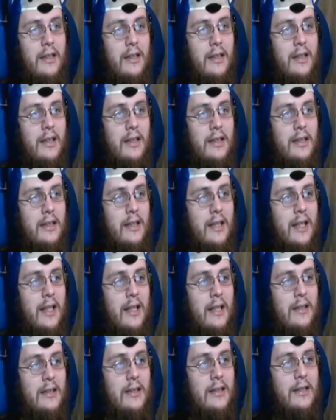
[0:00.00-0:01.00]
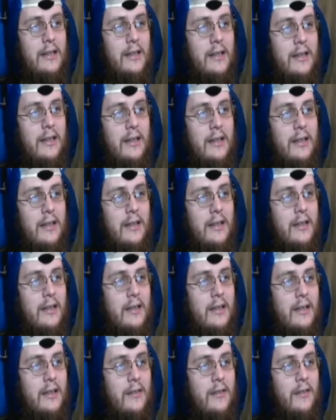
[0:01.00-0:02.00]
he does the dance
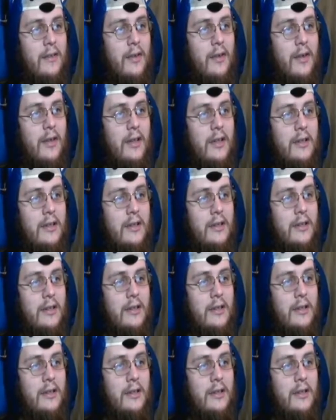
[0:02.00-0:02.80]
and the floss,